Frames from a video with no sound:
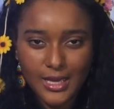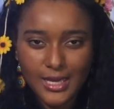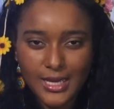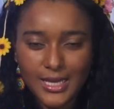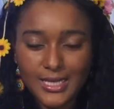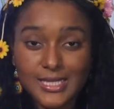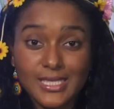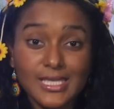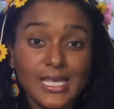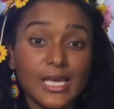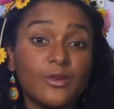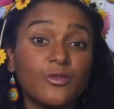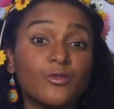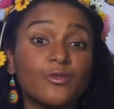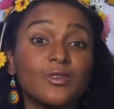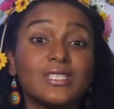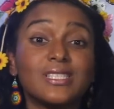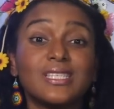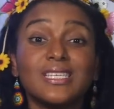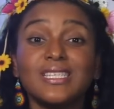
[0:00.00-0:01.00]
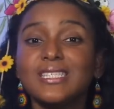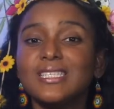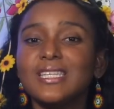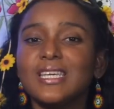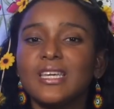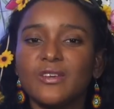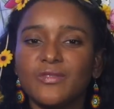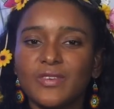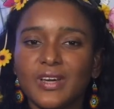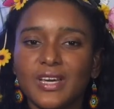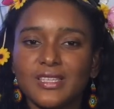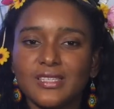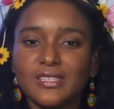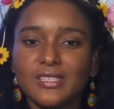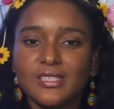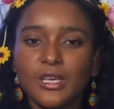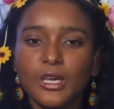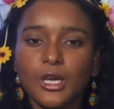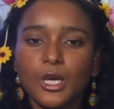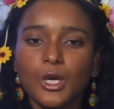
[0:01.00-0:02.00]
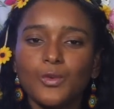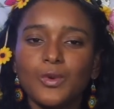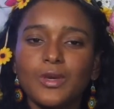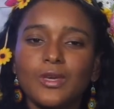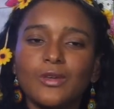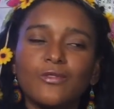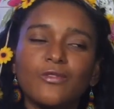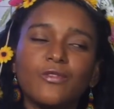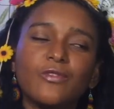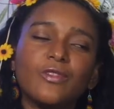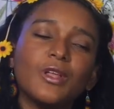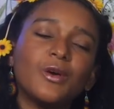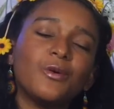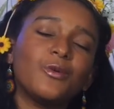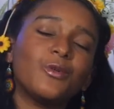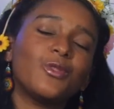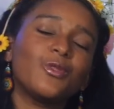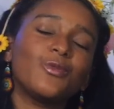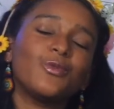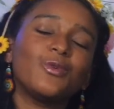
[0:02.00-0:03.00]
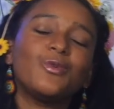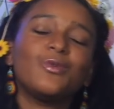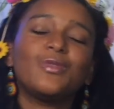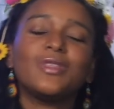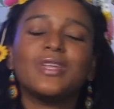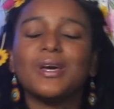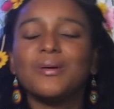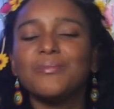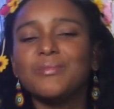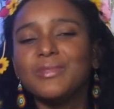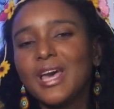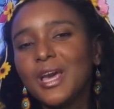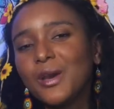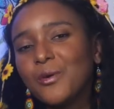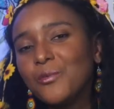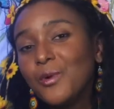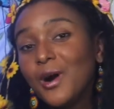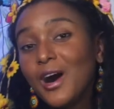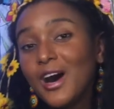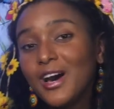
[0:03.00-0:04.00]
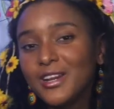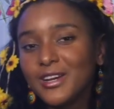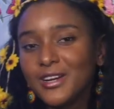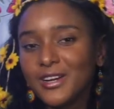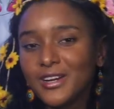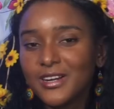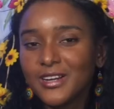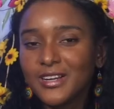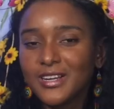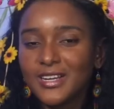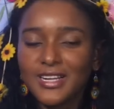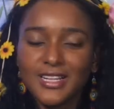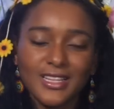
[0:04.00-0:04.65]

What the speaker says: Instead of resisting events, we can flow through them like water,